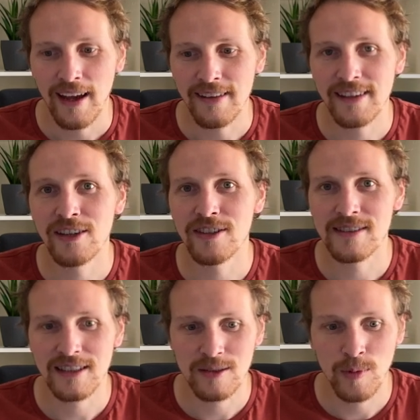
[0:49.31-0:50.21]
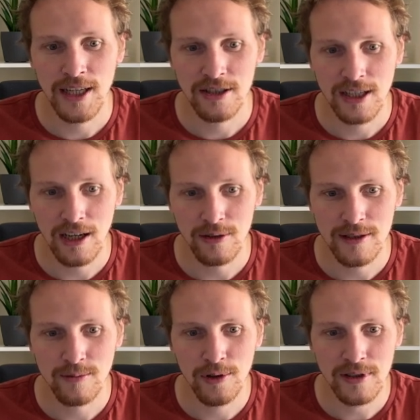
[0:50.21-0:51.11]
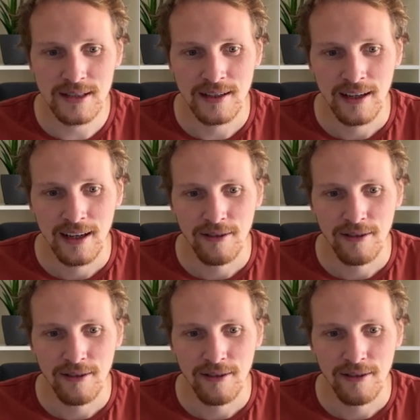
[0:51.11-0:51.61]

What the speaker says: and here is the explanation how it works.